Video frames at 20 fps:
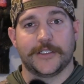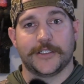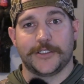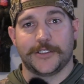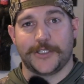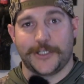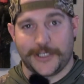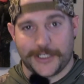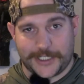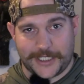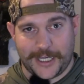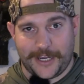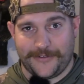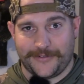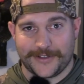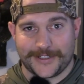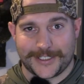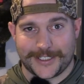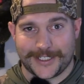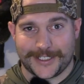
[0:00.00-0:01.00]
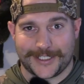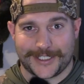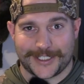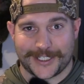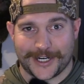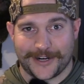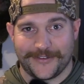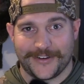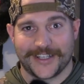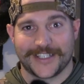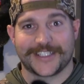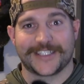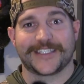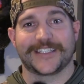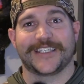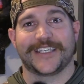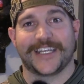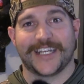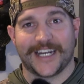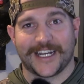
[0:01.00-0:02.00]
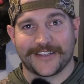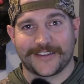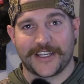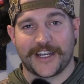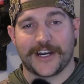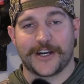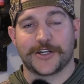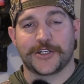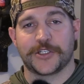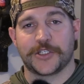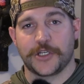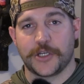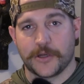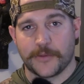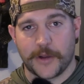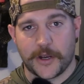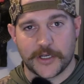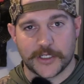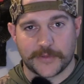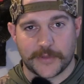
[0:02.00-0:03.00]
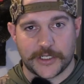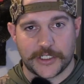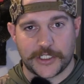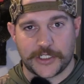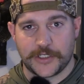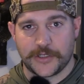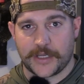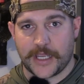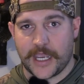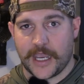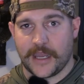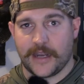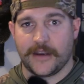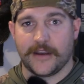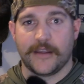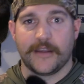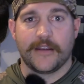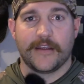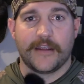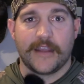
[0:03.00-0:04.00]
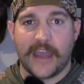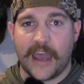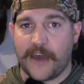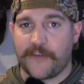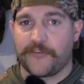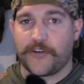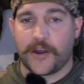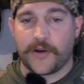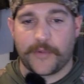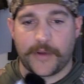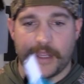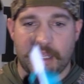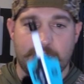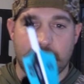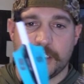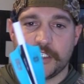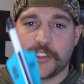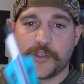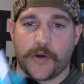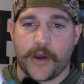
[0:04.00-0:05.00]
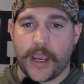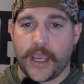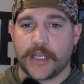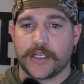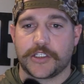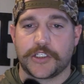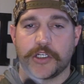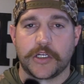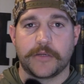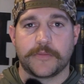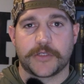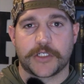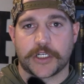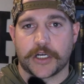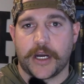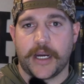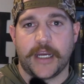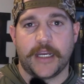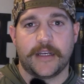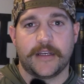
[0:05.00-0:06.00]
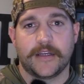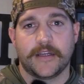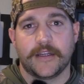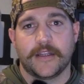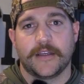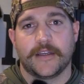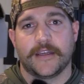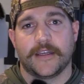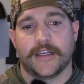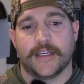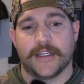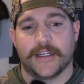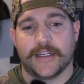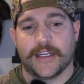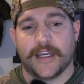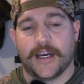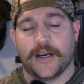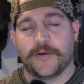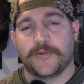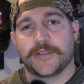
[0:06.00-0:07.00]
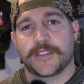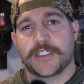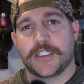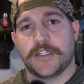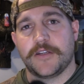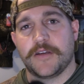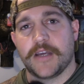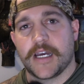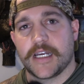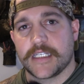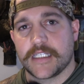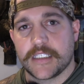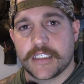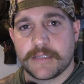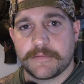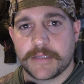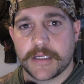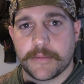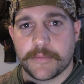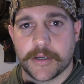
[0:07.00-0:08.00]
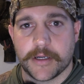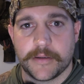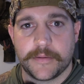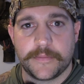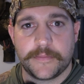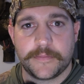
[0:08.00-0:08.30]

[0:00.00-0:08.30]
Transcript: Do yourself a service. Get out there, shoot your bow as much as you can. Have fun with it, enjoy it, shoot them straight, and we'll see you guys in September.